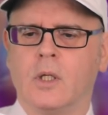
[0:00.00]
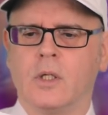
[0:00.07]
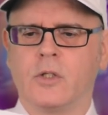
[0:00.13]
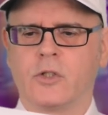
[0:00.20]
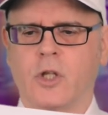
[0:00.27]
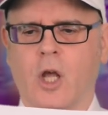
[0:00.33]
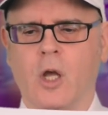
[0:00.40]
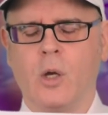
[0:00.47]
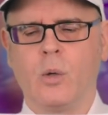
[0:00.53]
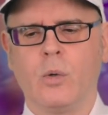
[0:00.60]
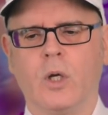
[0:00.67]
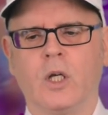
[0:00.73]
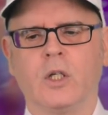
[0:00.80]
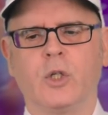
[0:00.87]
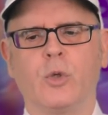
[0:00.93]
So,
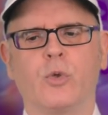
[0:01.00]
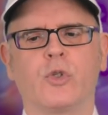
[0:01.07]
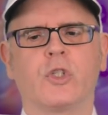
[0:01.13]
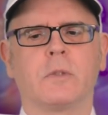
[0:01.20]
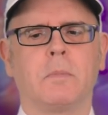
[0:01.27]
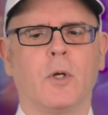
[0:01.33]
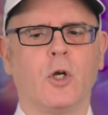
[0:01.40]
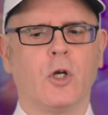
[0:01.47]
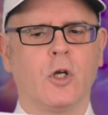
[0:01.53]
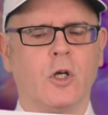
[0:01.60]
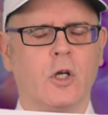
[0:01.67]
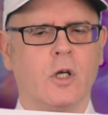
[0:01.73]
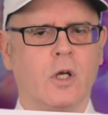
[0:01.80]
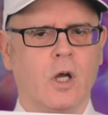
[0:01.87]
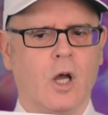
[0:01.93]
you
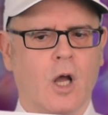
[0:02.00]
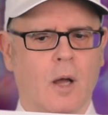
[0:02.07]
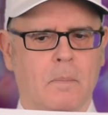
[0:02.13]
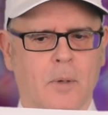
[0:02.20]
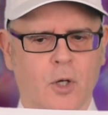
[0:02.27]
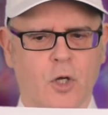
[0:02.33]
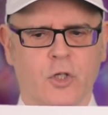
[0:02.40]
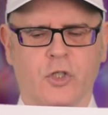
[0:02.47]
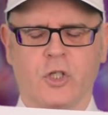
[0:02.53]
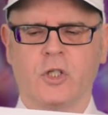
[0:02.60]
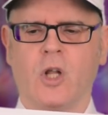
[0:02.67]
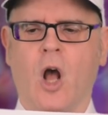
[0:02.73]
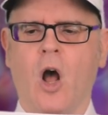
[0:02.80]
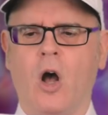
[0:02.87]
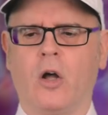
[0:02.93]
spur a person
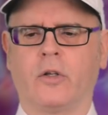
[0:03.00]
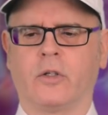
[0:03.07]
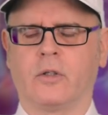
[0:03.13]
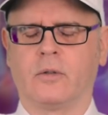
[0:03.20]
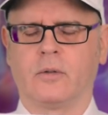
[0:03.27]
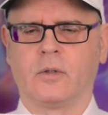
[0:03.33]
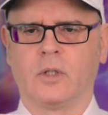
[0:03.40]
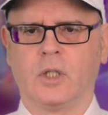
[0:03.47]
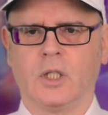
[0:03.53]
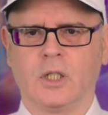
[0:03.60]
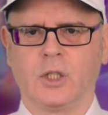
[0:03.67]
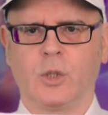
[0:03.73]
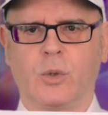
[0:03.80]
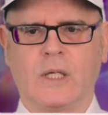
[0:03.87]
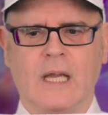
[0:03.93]
on
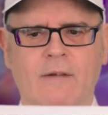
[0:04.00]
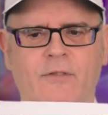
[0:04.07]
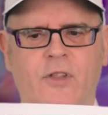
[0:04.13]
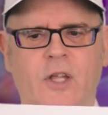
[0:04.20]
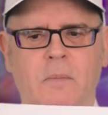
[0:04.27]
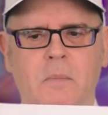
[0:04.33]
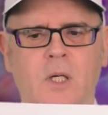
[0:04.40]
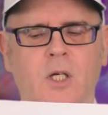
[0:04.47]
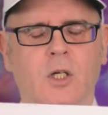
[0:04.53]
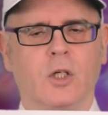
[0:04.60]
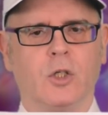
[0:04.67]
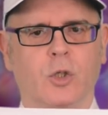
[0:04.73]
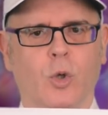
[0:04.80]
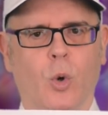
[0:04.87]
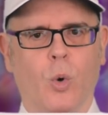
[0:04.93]
you give them
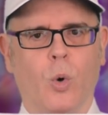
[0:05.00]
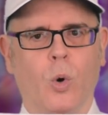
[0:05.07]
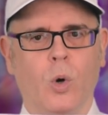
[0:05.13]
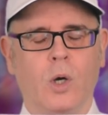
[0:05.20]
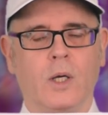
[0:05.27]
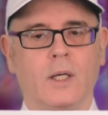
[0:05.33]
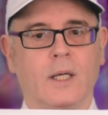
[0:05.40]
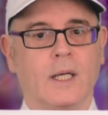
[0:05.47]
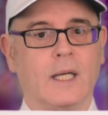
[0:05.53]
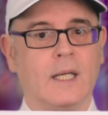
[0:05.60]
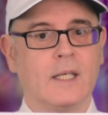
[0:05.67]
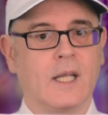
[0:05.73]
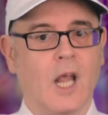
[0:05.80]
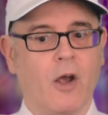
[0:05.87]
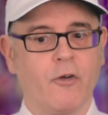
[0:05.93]
your
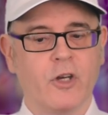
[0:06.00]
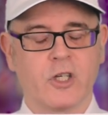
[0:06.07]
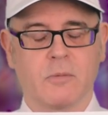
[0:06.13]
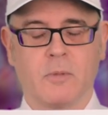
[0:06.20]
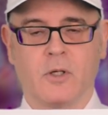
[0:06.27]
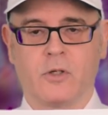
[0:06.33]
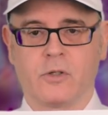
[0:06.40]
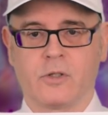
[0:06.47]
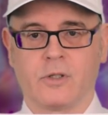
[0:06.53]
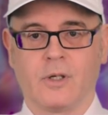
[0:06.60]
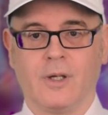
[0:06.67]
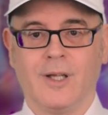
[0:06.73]
encouragement.